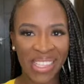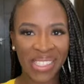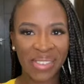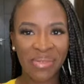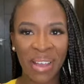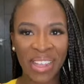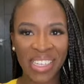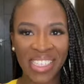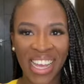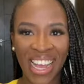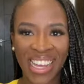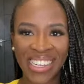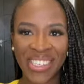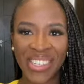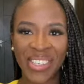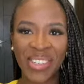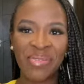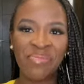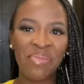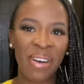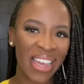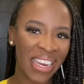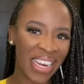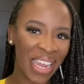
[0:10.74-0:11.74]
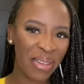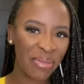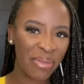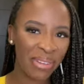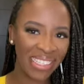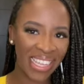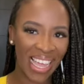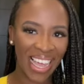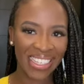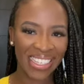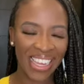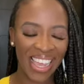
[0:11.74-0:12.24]
to my channel. My name is
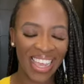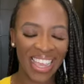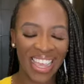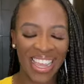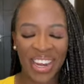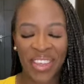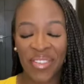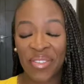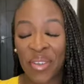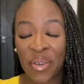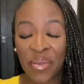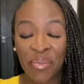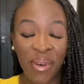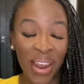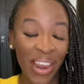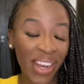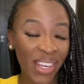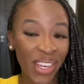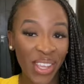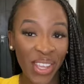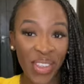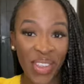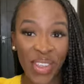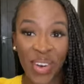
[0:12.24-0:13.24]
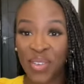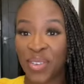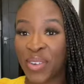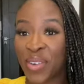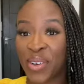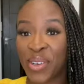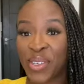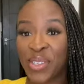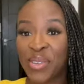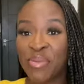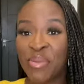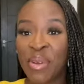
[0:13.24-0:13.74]
Ade, and if you're brand new, then of
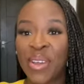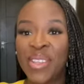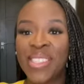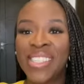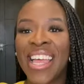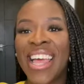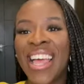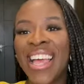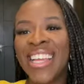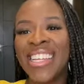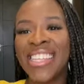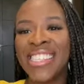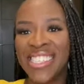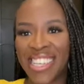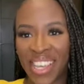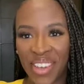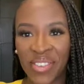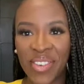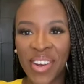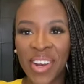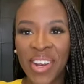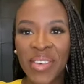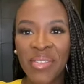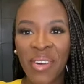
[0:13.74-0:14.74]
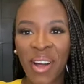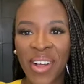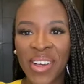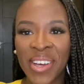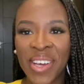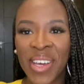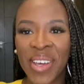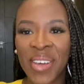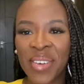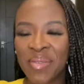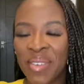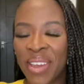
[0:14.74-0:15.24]
course you're most definitely
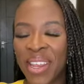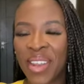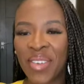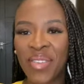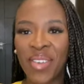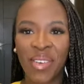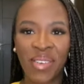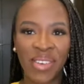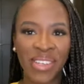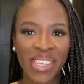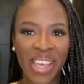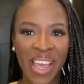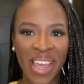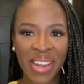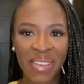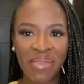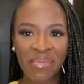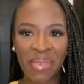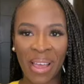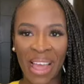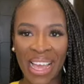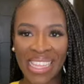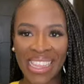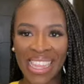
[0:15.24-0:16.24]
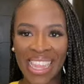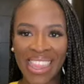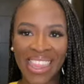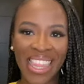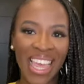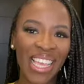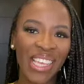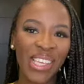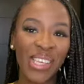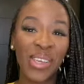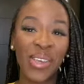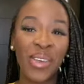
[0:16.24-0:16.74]
welcome, and if you're returning back, then
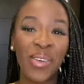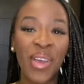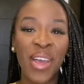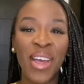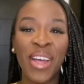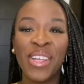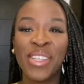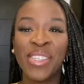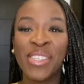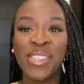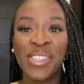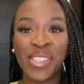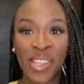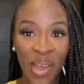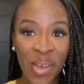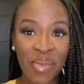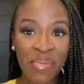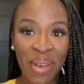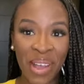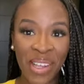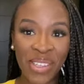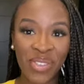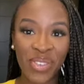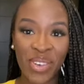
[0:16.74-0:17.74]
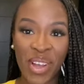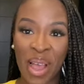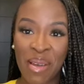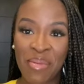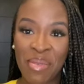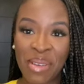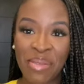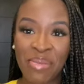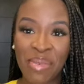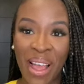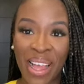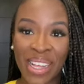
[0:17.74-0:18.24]
thank you so much for
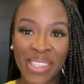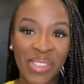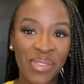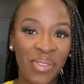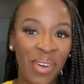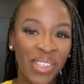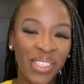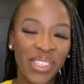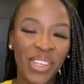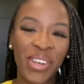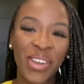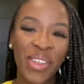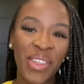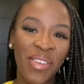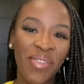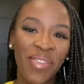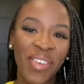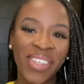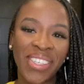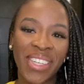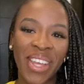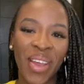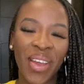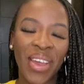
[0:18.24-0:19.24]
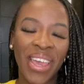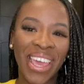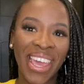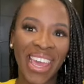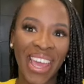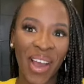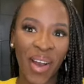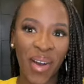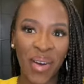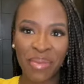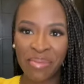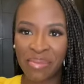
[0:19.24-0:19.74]
coming back to watch another video here
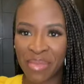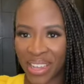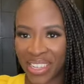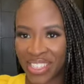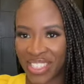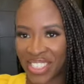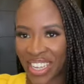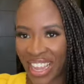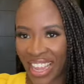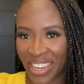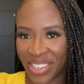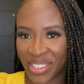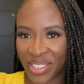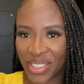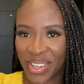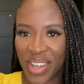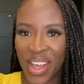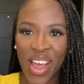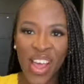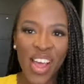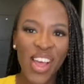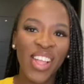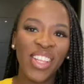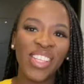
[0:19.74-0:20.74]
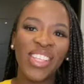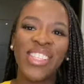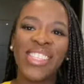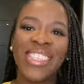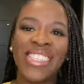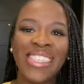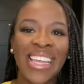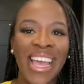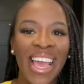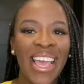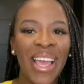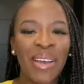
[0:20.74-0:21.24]
on my channel. So
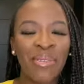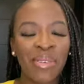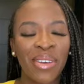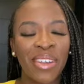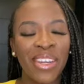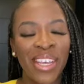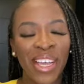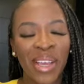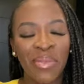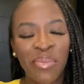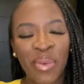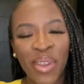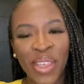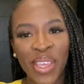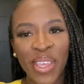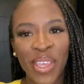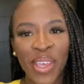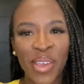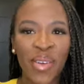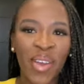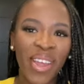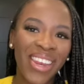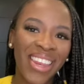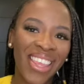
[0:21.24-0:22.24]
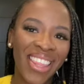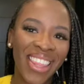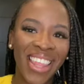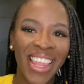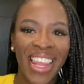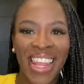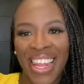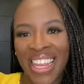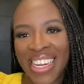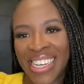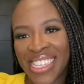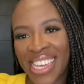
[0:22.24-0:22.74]
today I'm going to bring you another
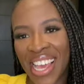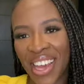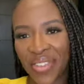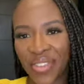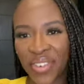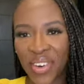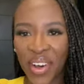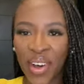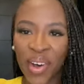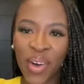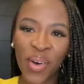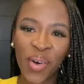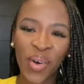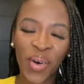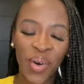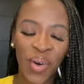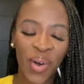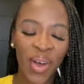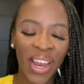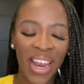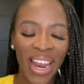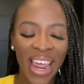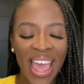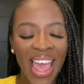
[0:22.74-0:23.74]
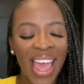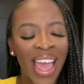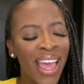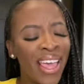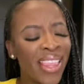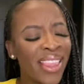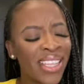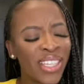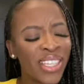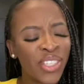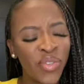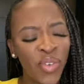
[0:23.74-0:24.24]
Lattafa haul, and
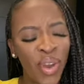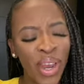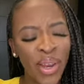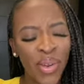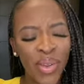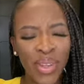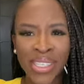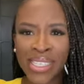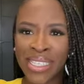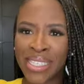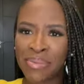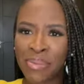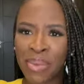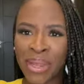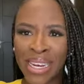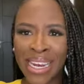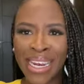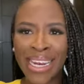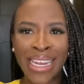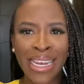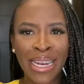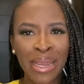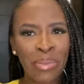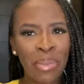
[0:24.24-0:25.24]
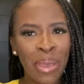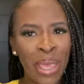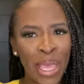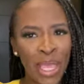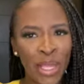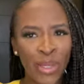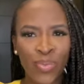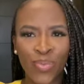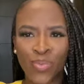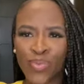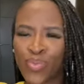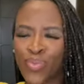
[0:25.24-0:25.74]
this fragrance has been a little bit